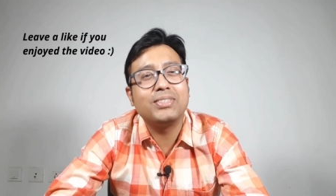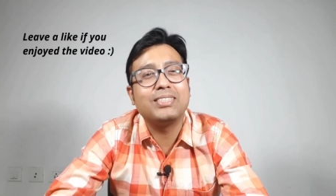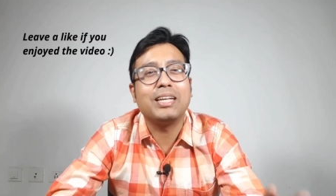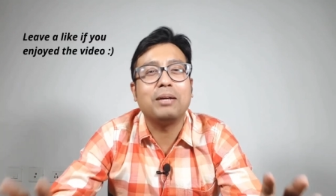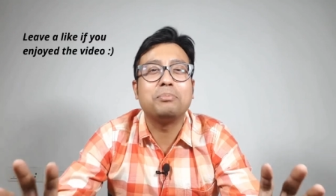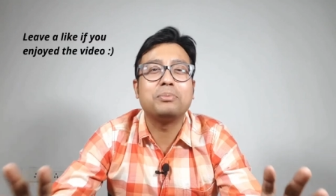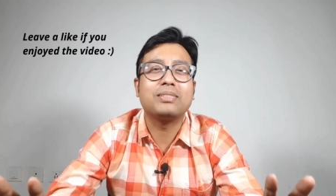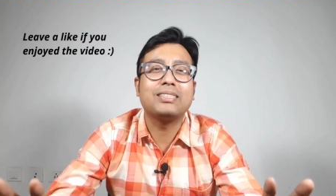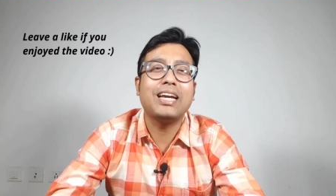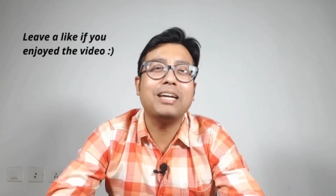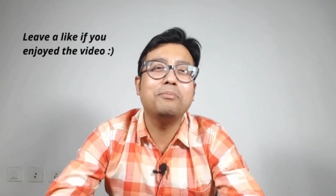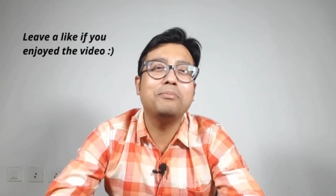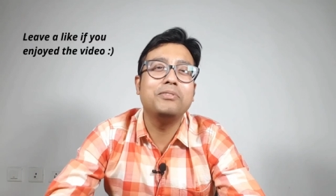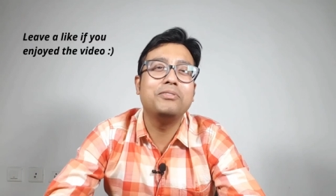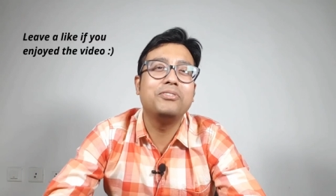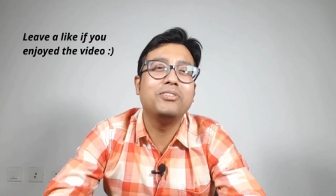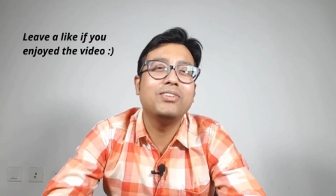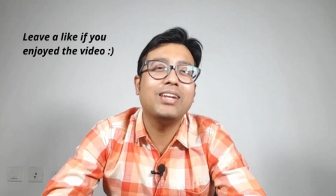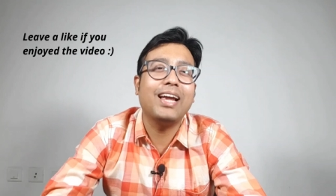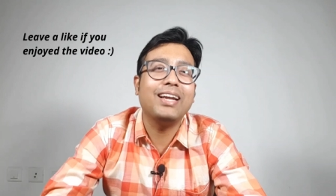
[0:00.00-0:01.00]
subscribe
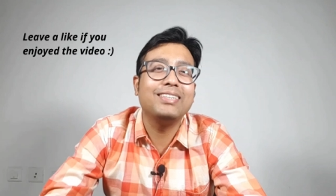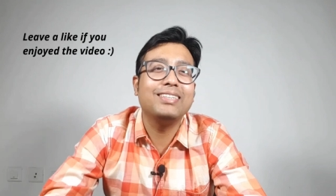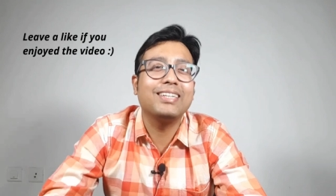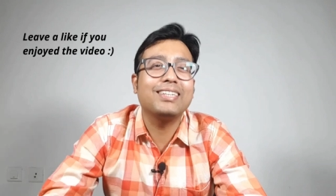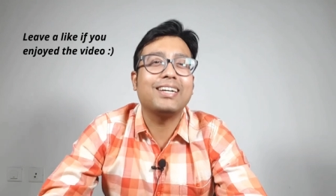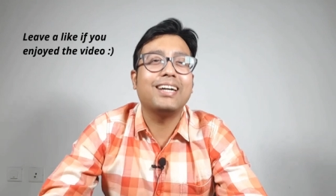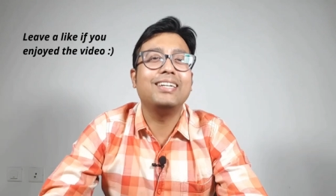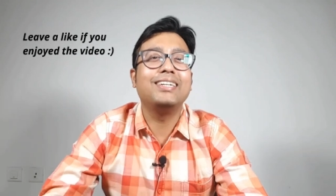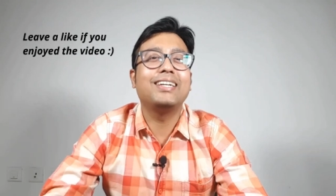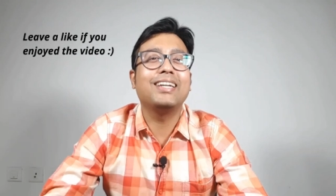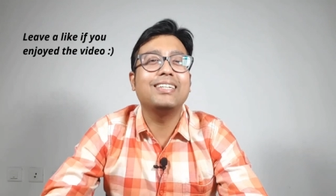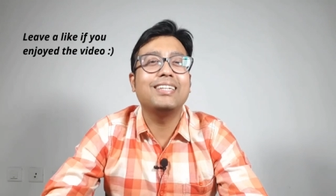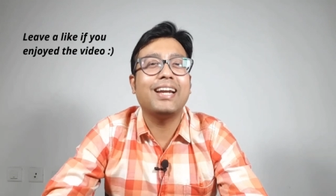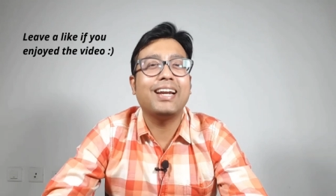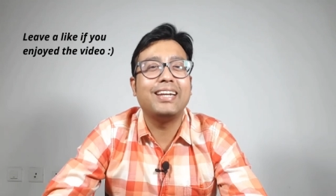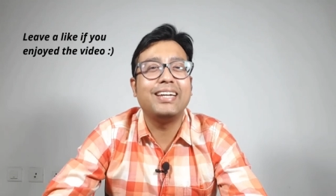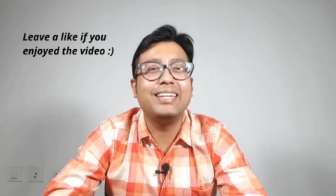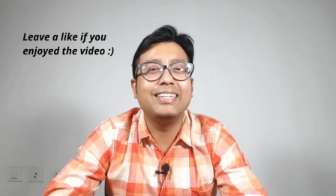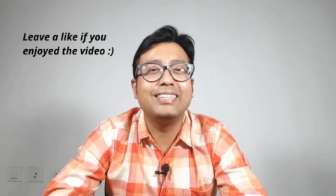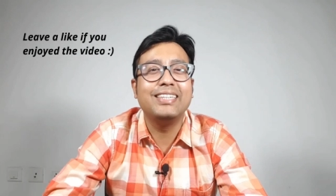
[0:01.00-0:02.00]
if you like the content
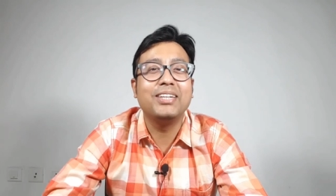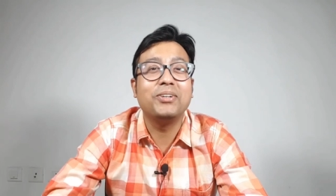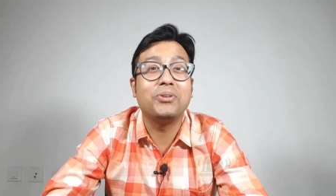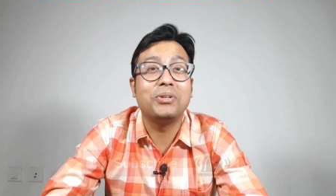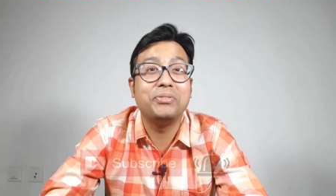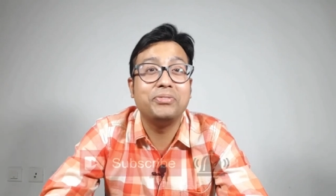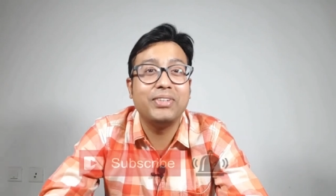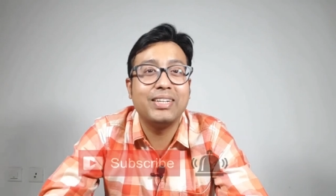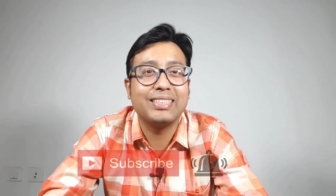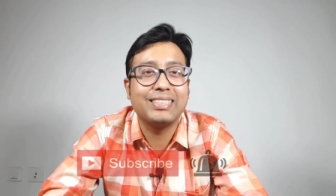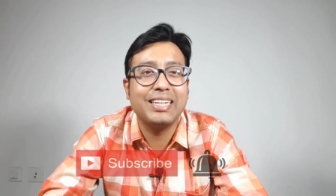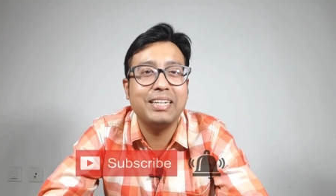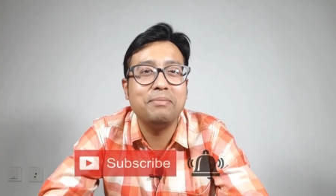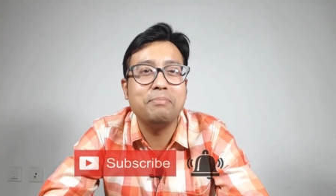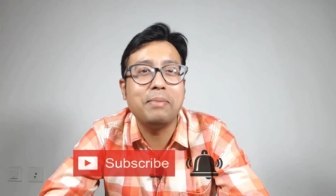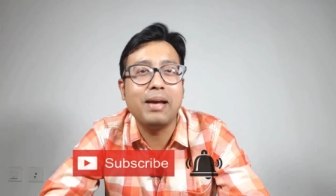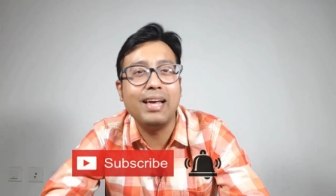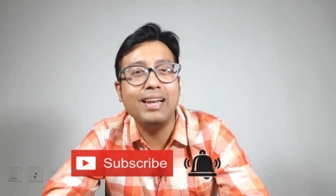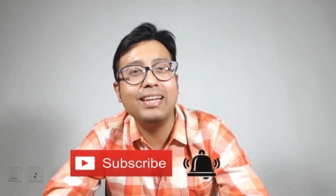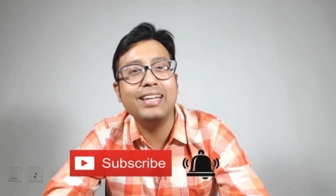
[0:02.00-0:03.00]
and hit the notification
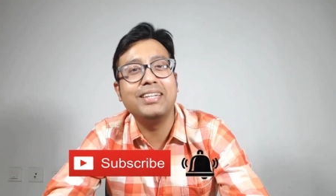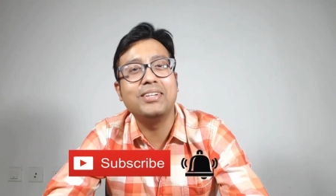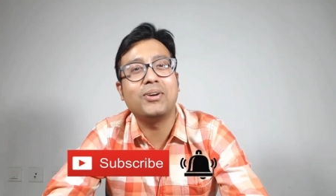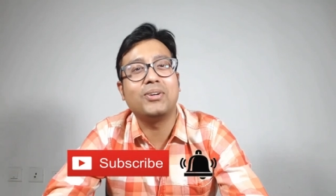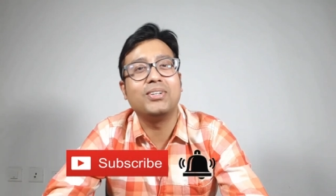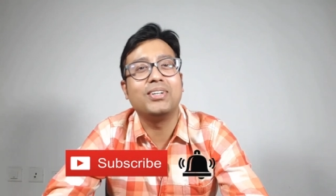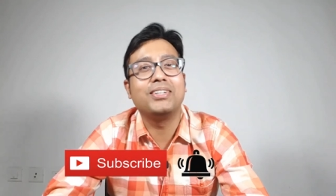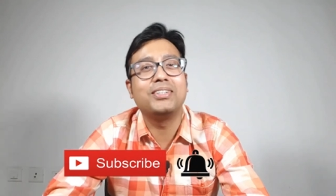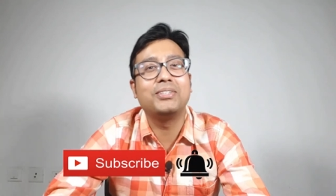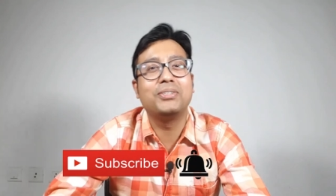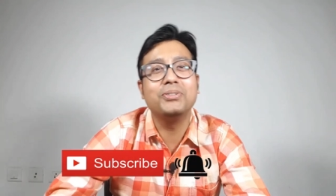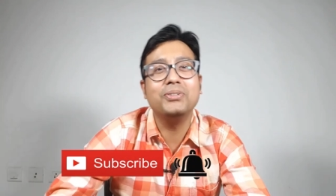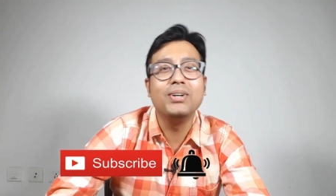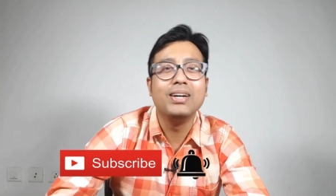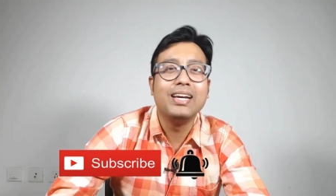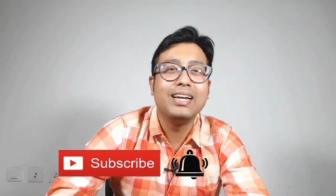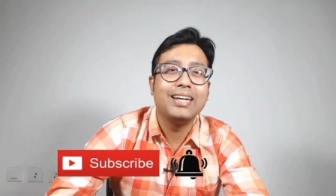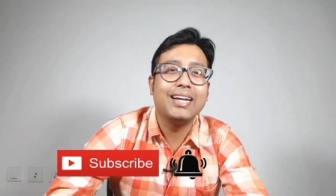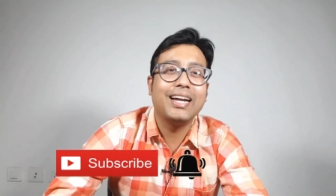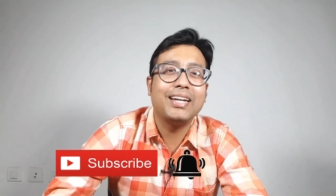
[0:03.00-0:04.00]
bell in order to
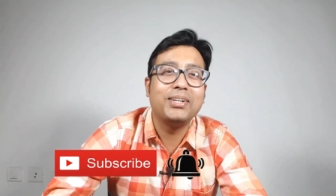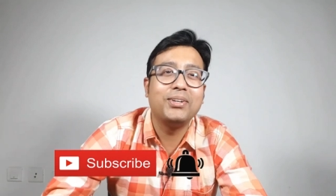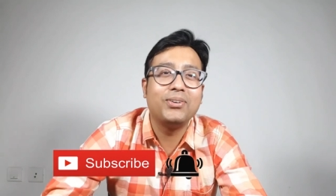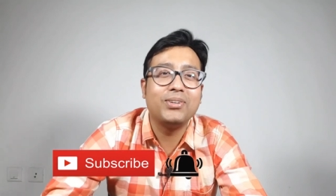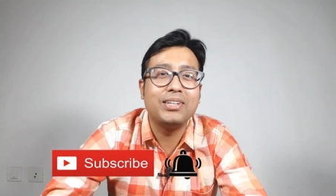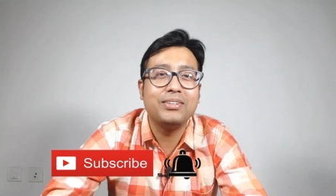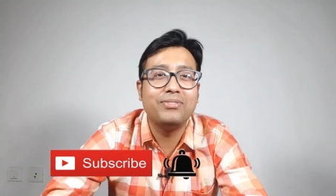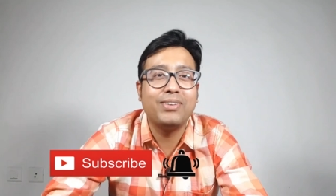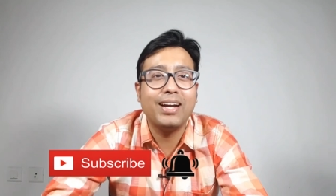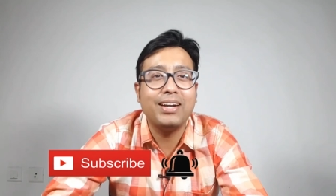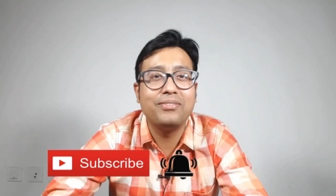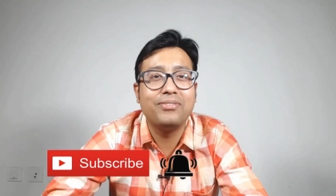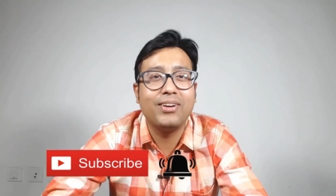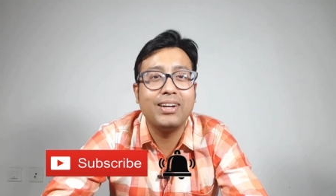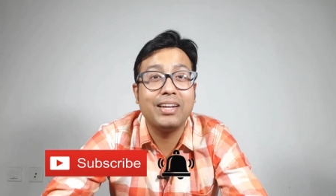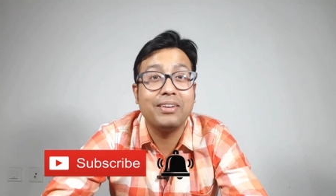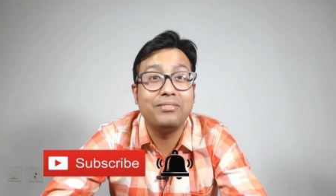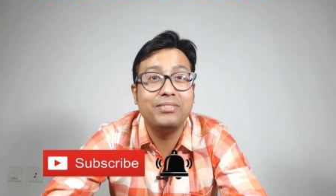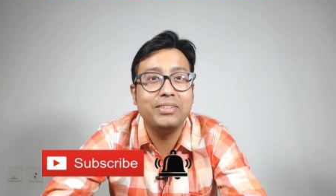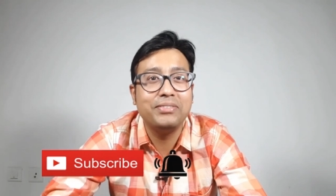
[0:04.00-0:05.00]
get notified
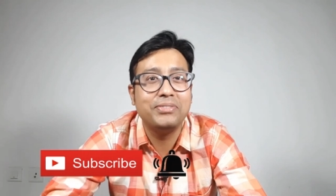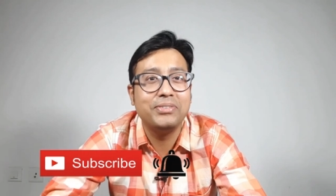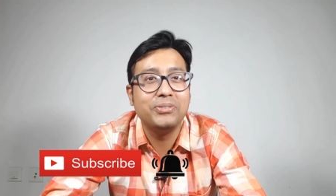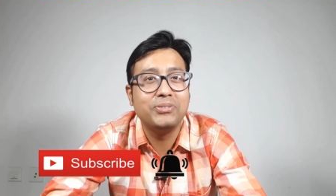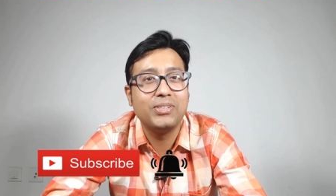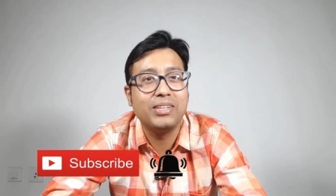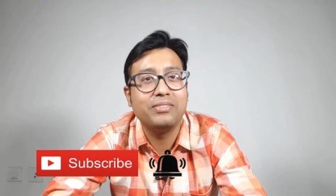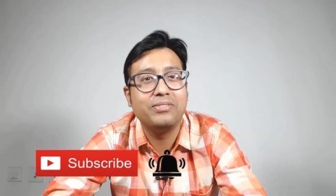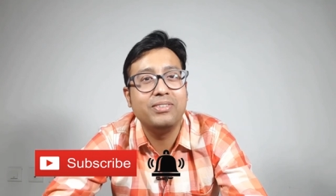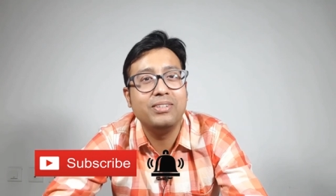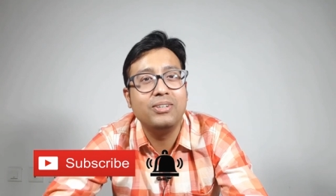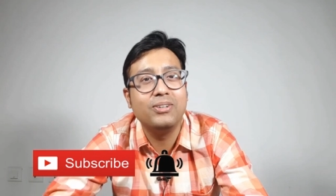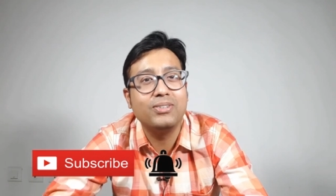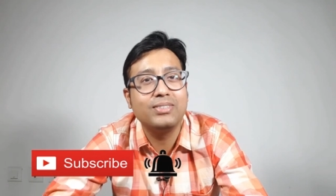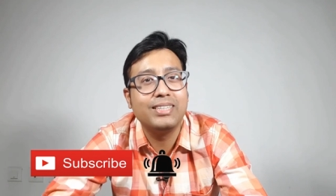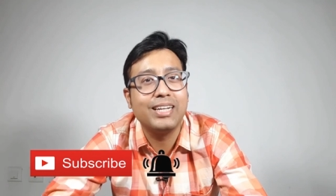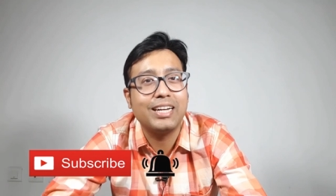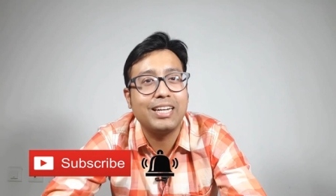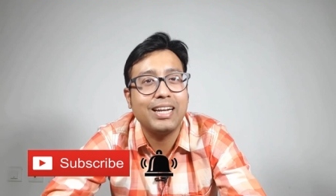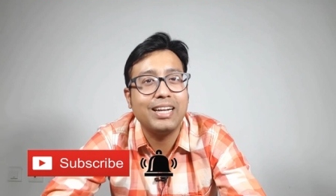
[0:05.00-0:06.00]
for every future
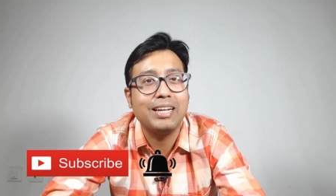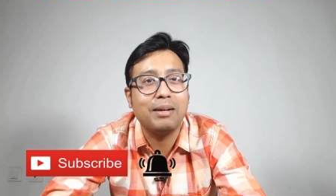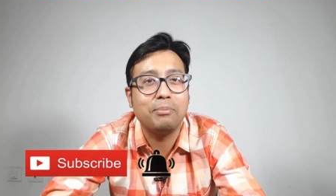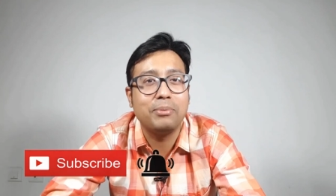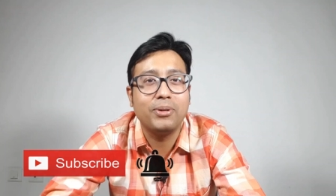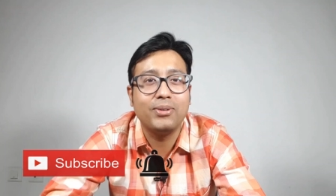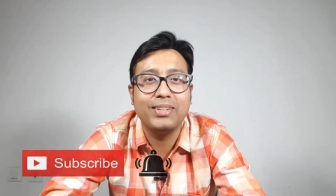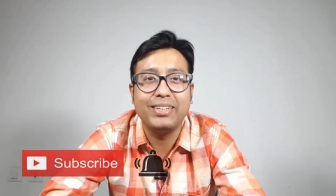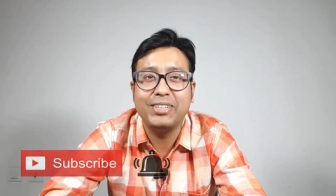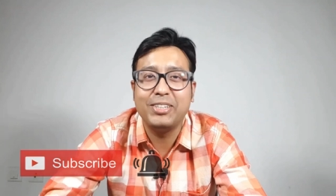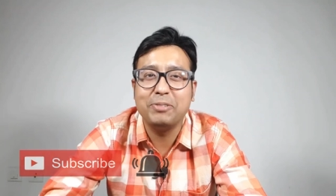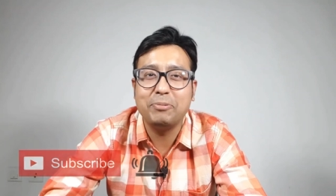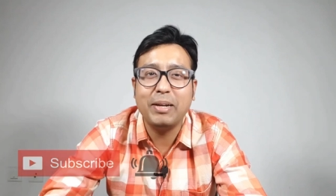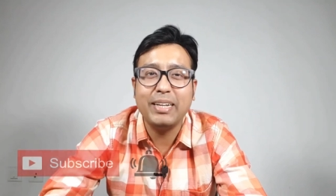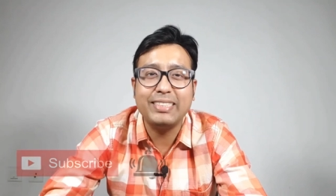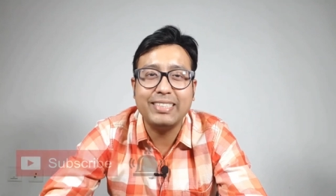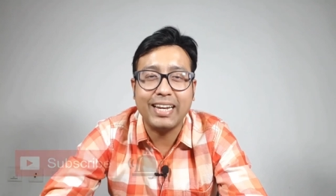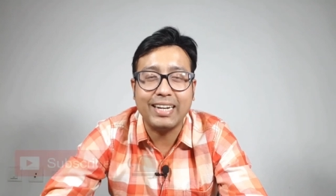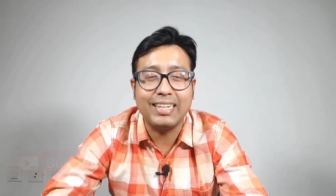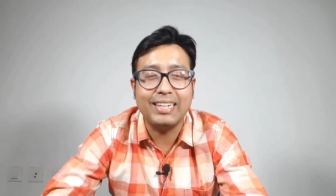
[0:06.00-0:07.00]
videos that I upload into
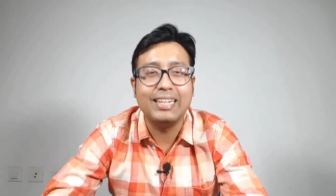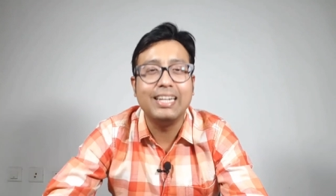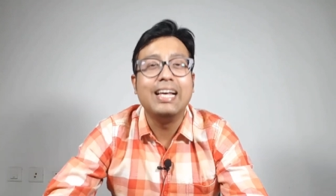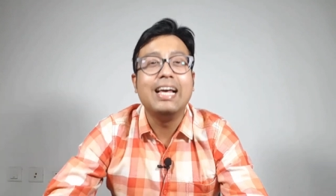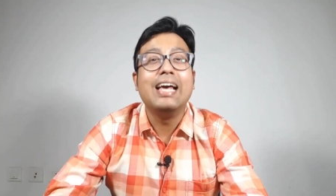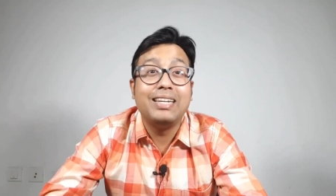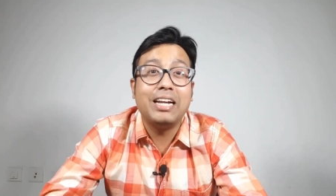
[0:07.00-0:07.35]
my channel.